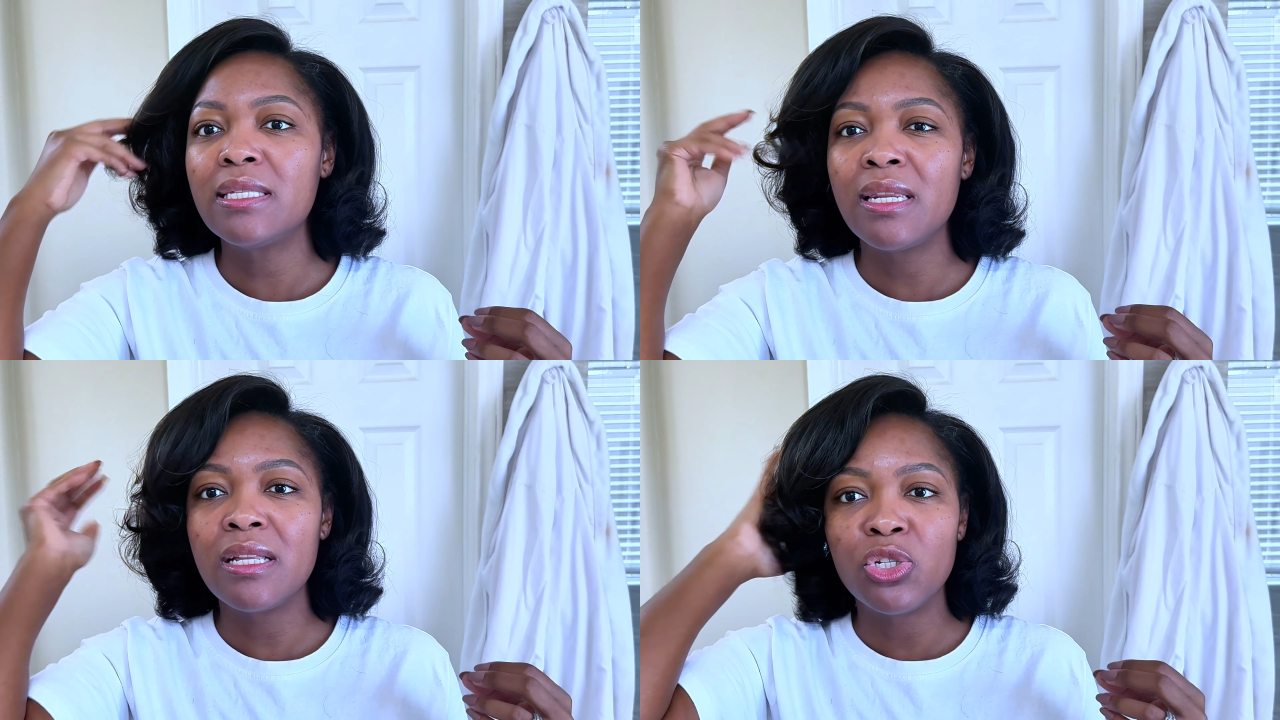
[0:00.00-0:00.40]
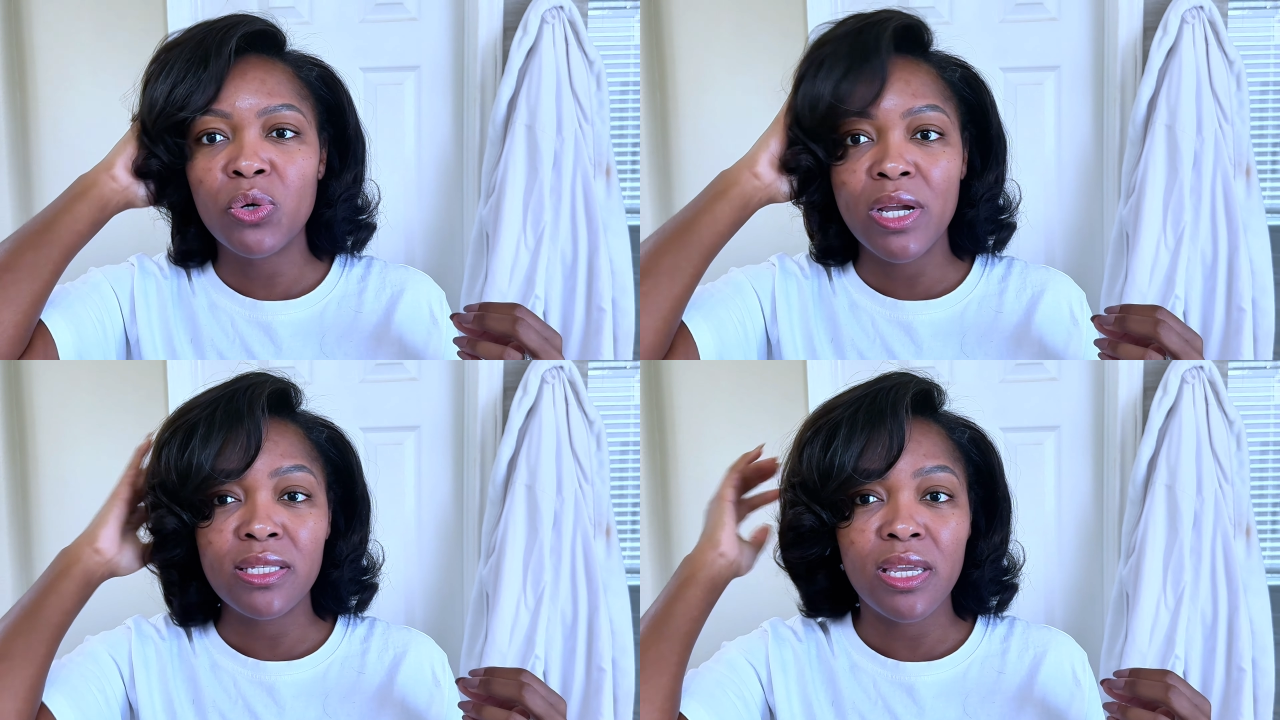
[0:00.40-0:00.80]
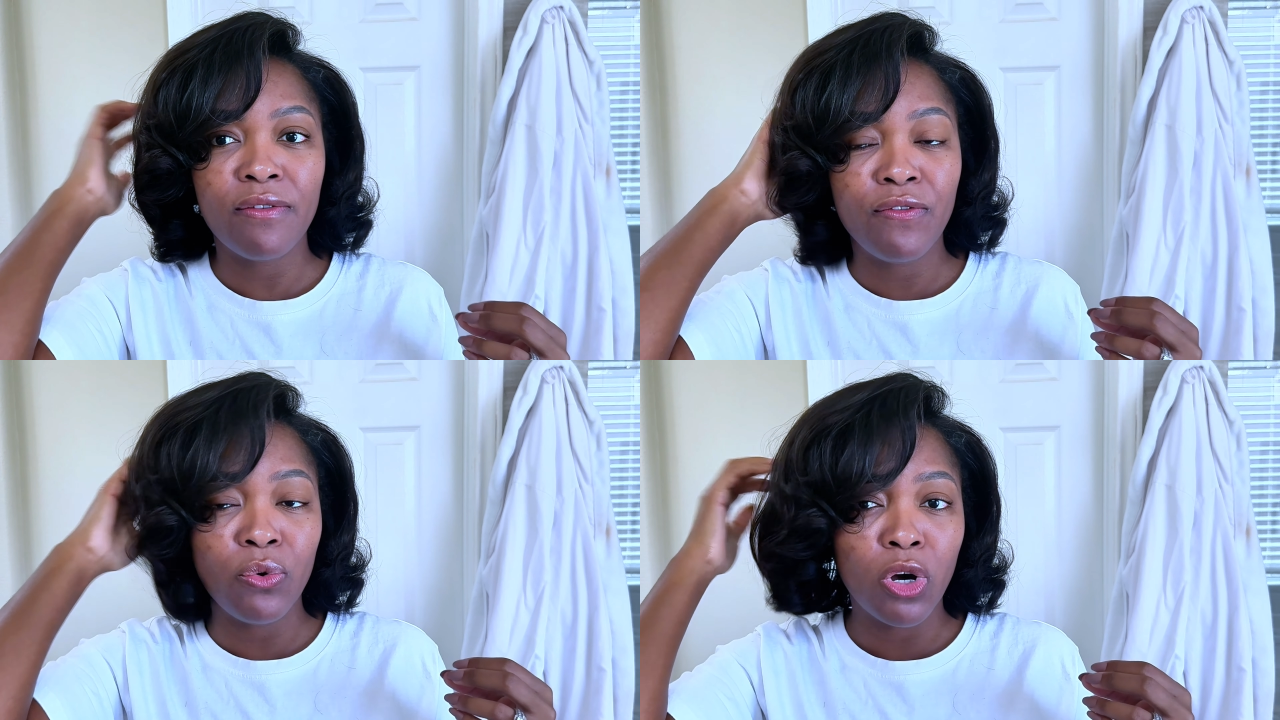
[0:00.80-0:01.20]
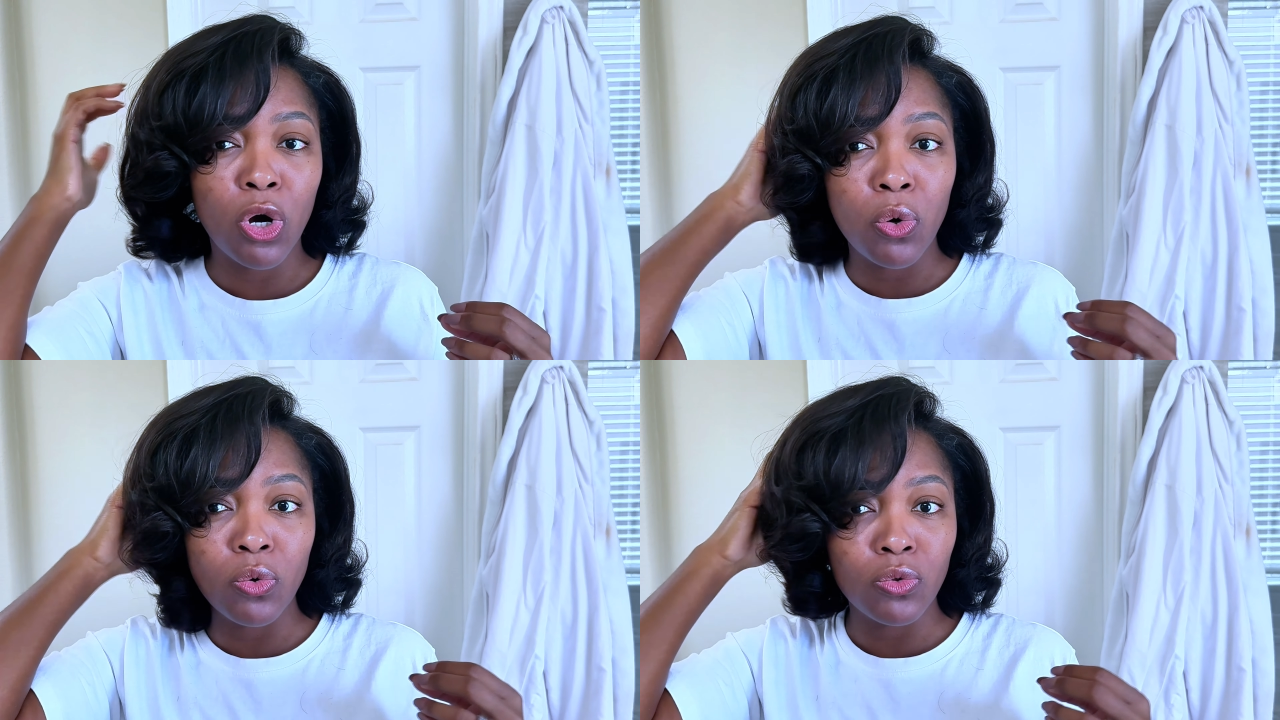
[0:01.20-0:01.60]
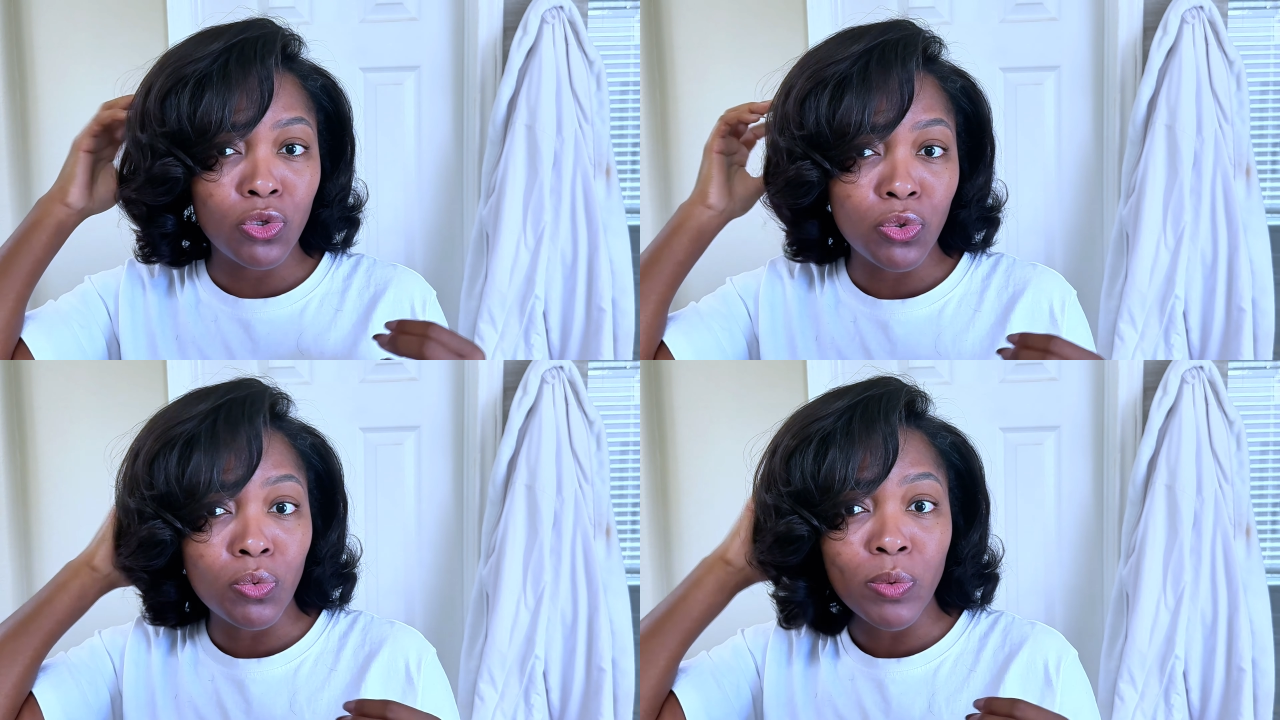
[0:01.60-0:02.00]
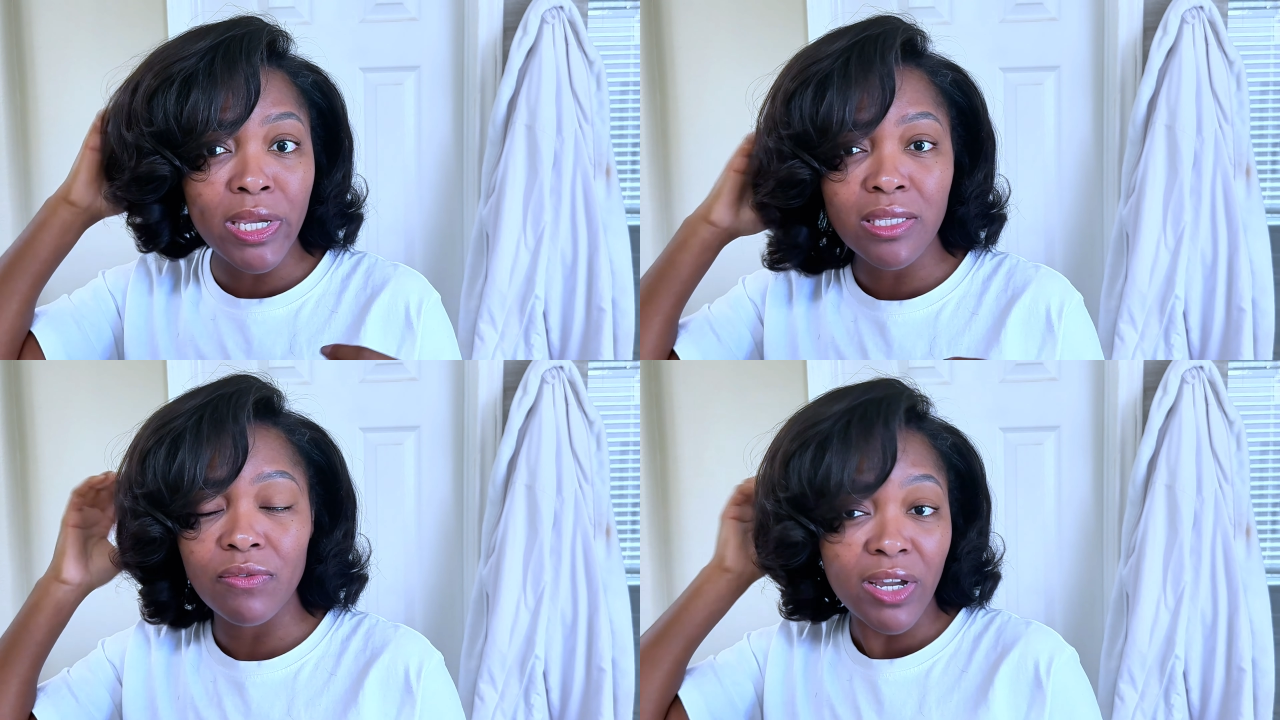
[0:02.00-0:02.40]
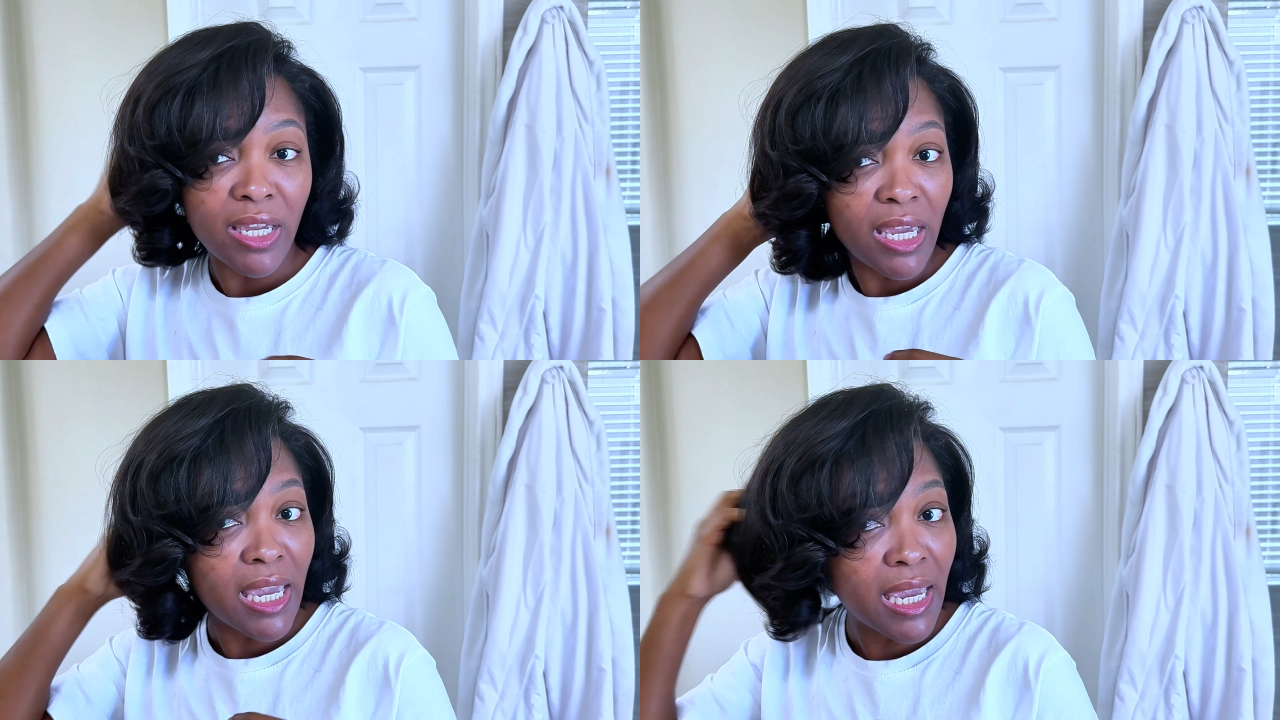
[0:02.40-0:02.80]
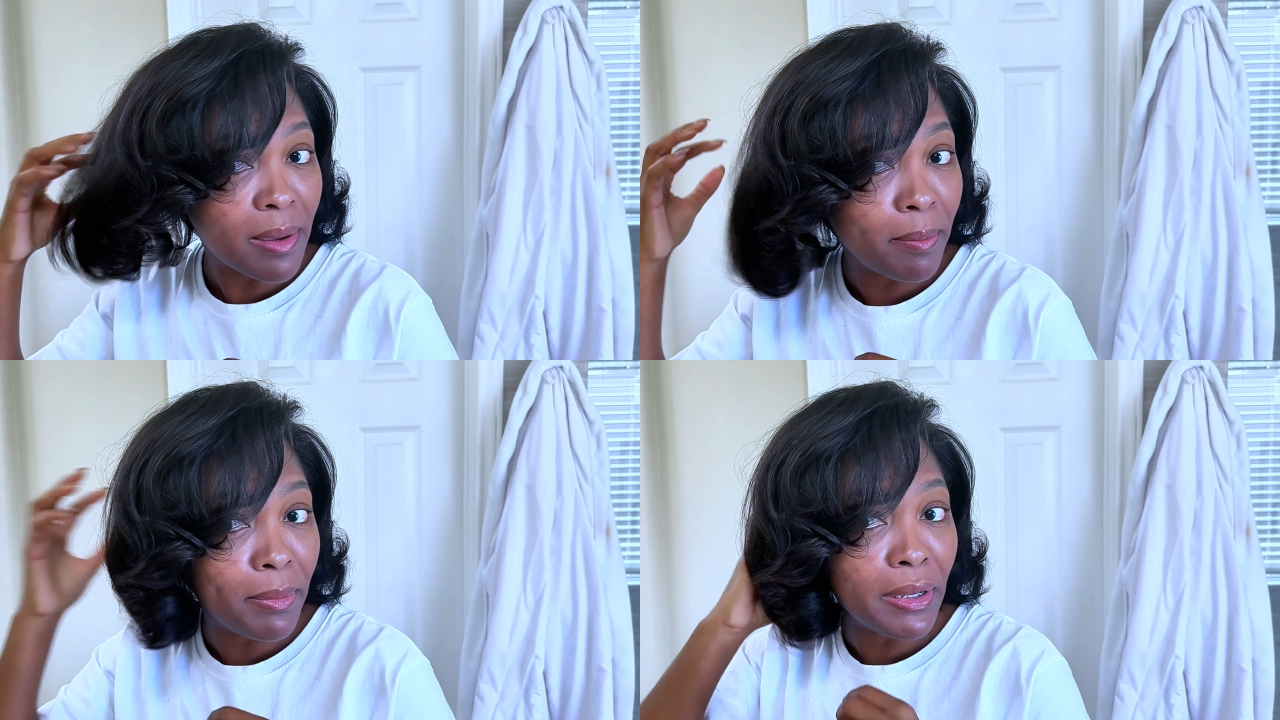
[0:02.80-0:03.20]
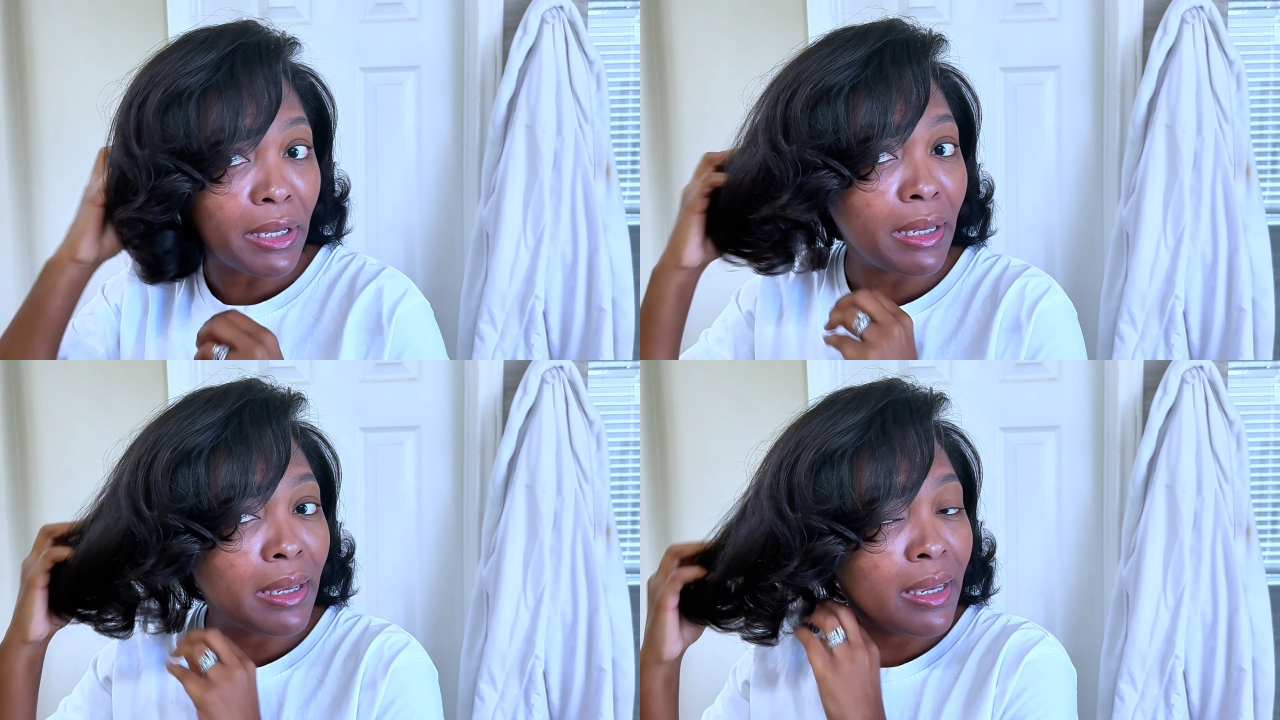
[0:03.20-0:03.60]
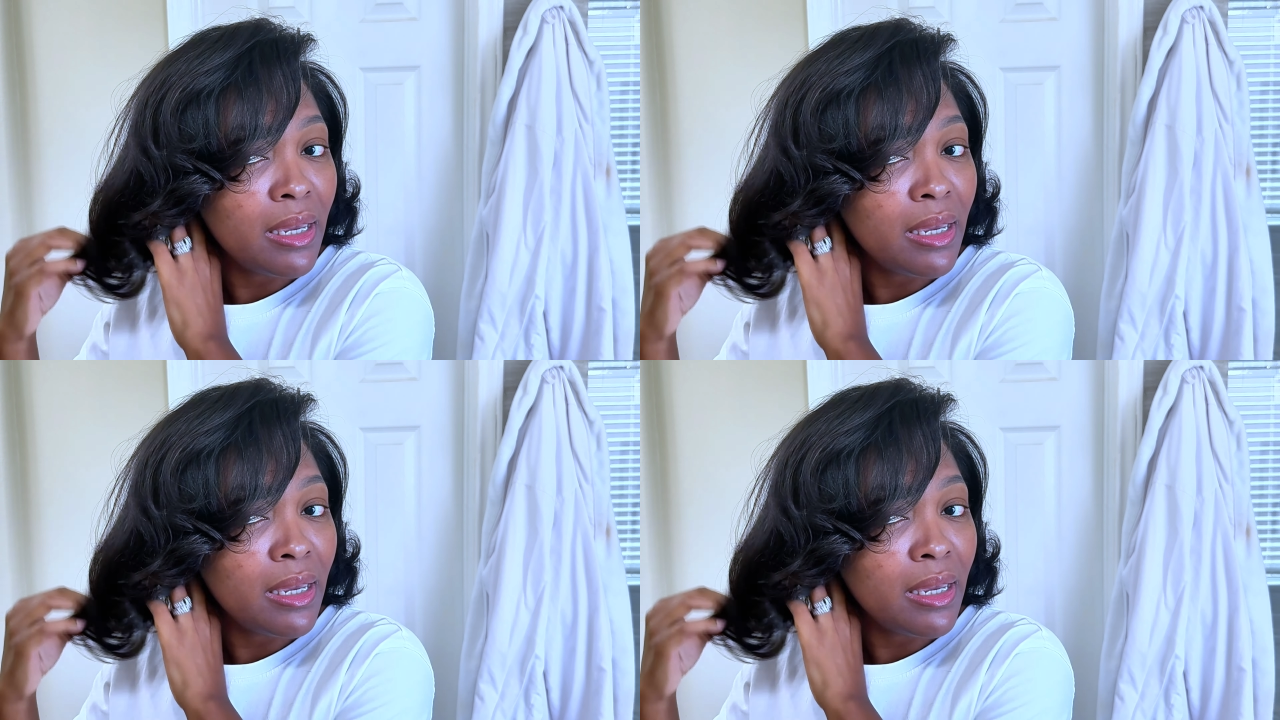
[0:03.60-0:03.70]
I need to try and take it for a whole two weeks if I can, but